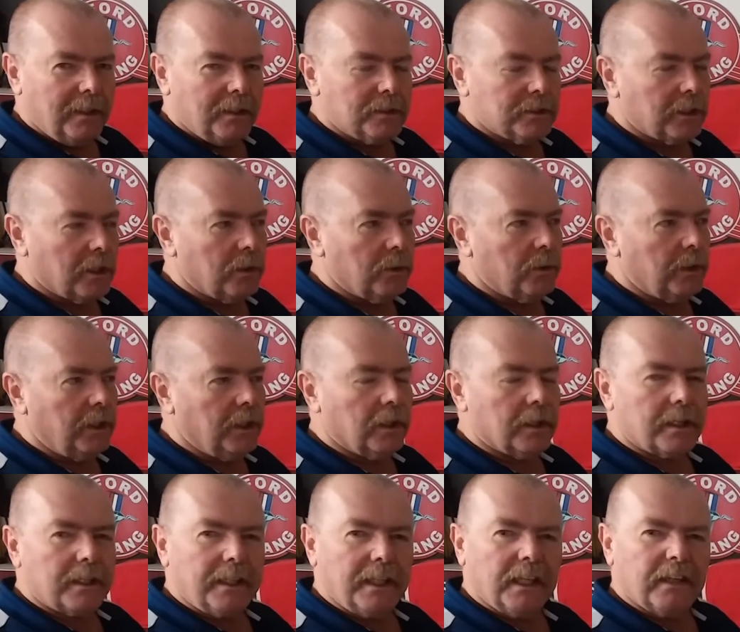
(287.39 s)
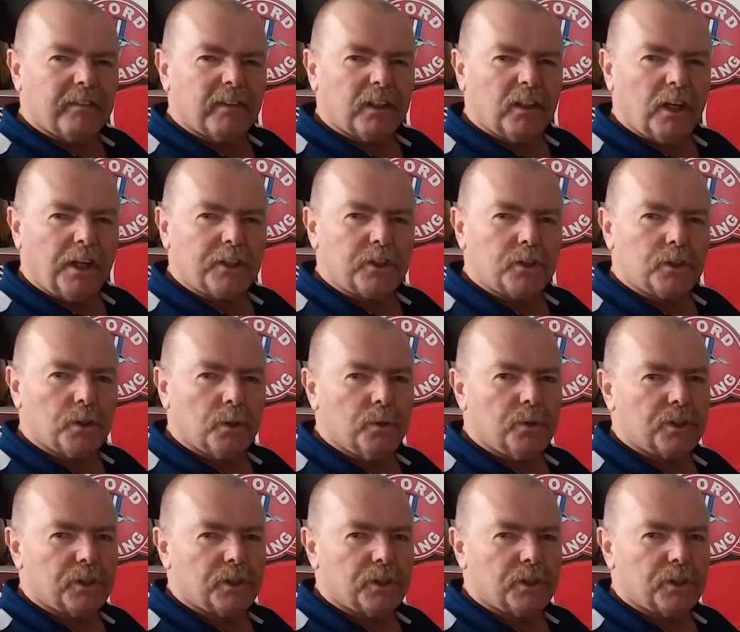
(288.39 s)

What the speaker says: So you've got to think of it like two